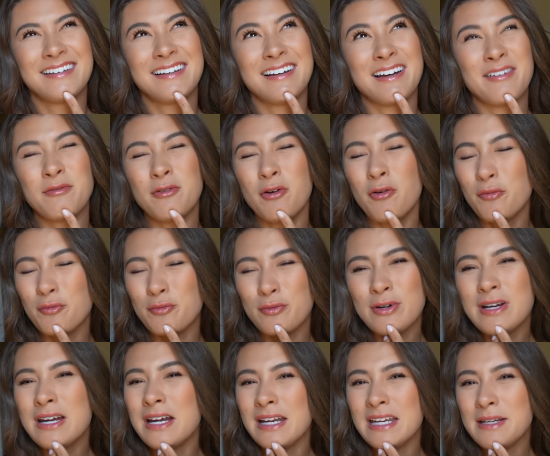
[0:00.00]
I've not
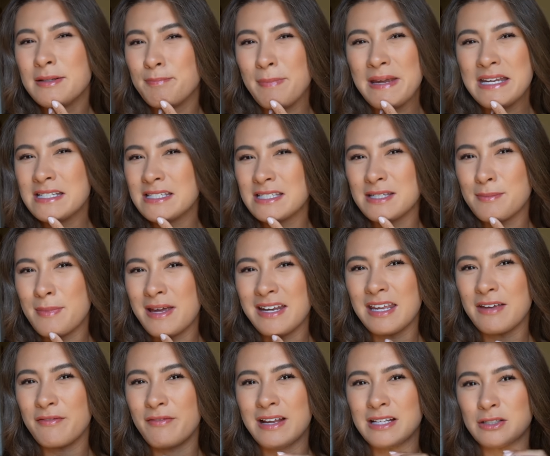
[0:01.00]
really been to
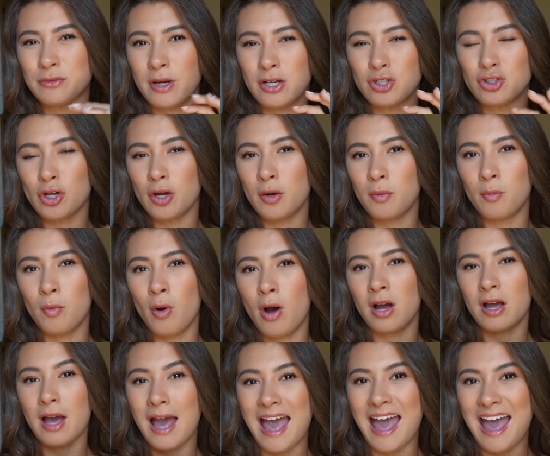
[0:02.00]
many events where I don't
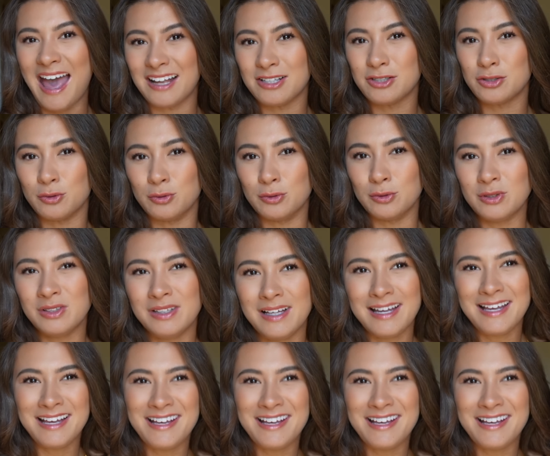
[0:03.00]
work at all.